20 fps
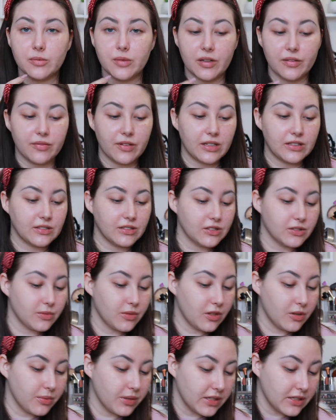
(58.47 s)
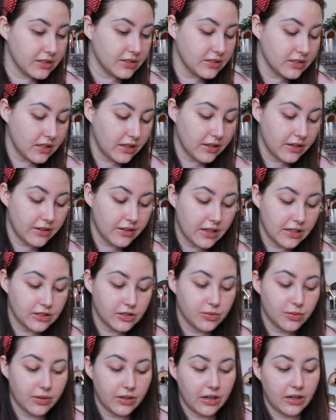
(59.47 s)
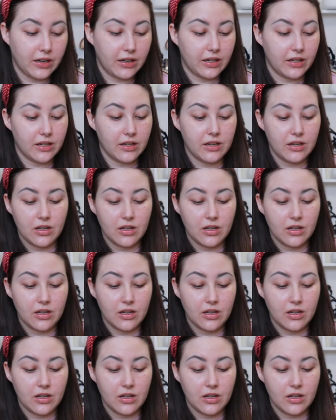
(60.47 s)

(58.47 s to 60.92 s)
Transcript: my face as well, because that's when I